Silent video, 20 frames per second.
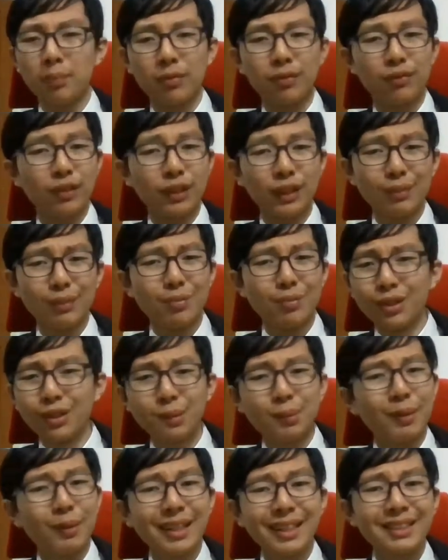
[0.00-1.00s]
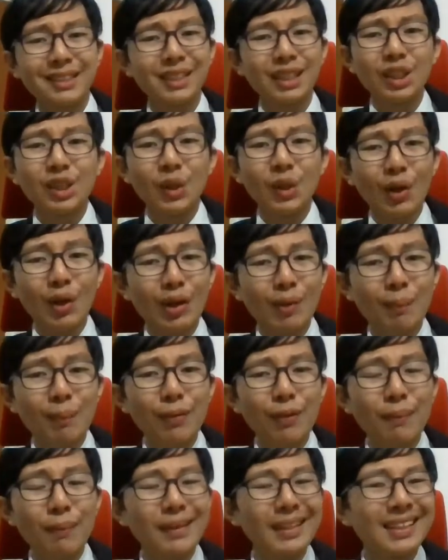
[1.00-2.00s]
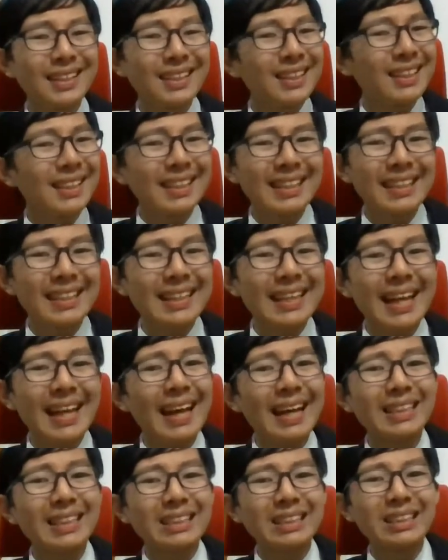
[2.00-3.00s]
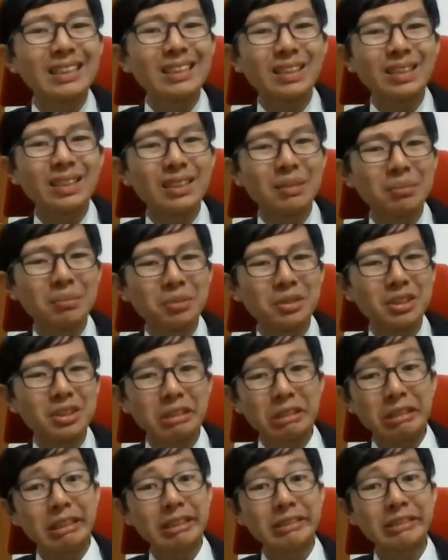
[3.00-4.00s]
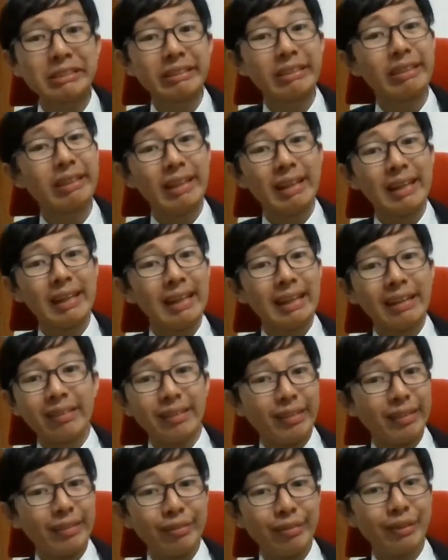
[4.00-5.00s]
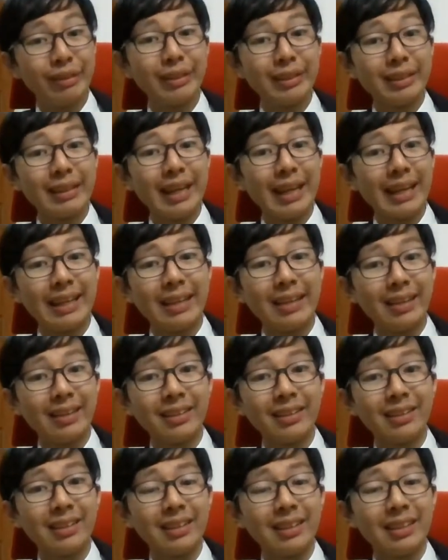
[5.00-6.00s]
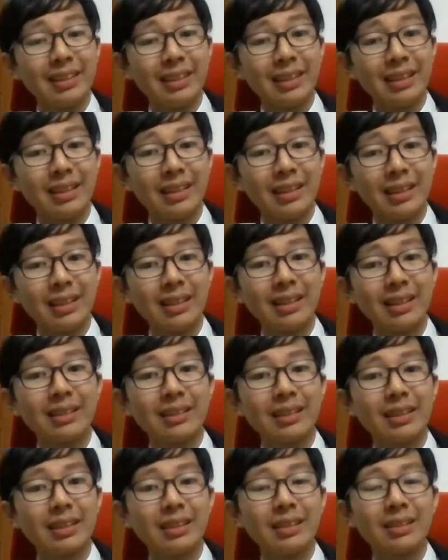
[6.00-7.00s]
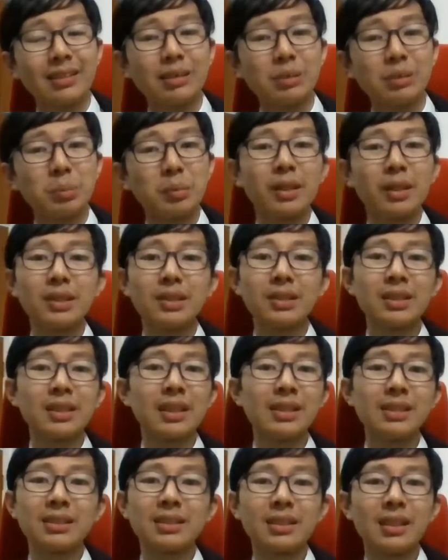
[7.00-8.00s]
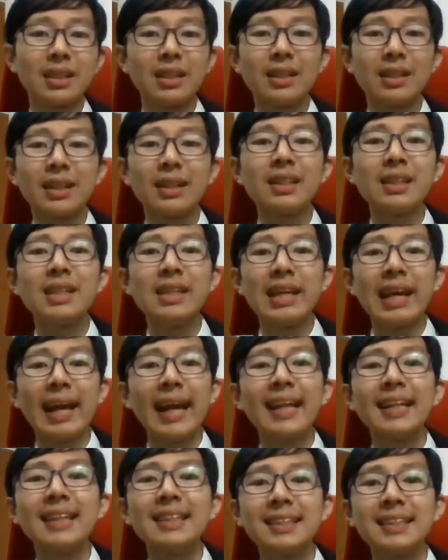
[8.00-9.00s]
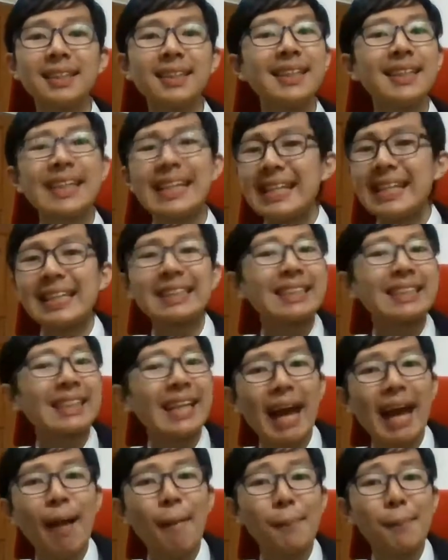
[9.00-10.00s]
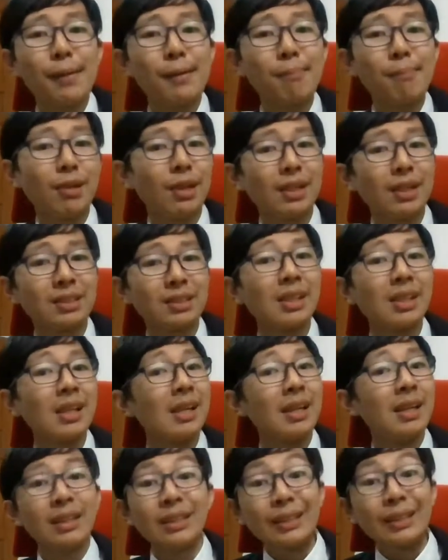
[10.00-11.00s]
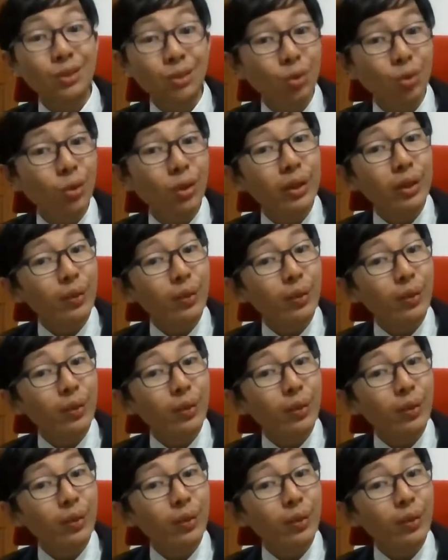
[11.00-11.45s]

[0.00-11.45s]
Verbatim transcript: For the most part, it's enjoyable, but yeah, there are some scenes really, I really think like doesn't make sense. Like at the end, suddenly this happened because the story